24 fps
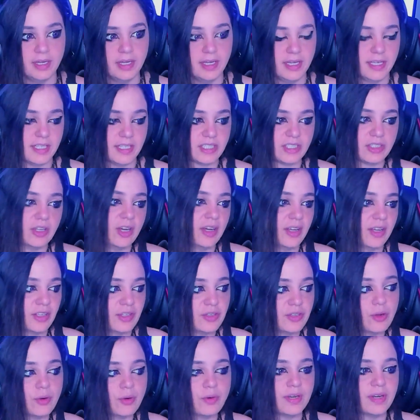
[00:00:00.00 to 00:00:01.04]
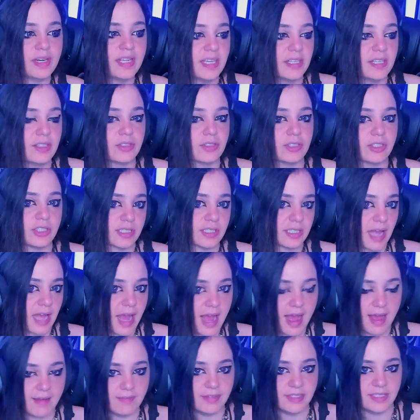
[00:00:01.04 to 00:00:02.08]
It's not, you don't need to just
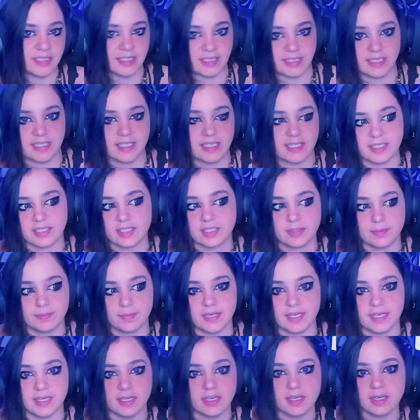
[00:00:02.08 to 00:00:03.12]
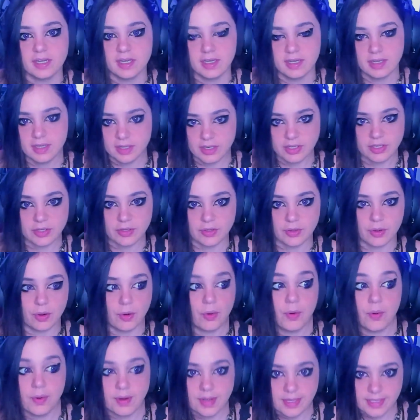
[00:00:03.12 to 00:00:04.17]
have a disease to be, you
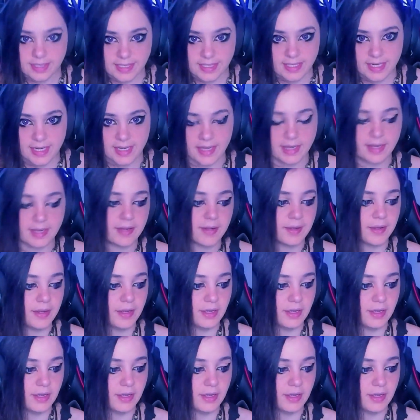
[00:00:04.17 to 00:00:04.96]
know, sick.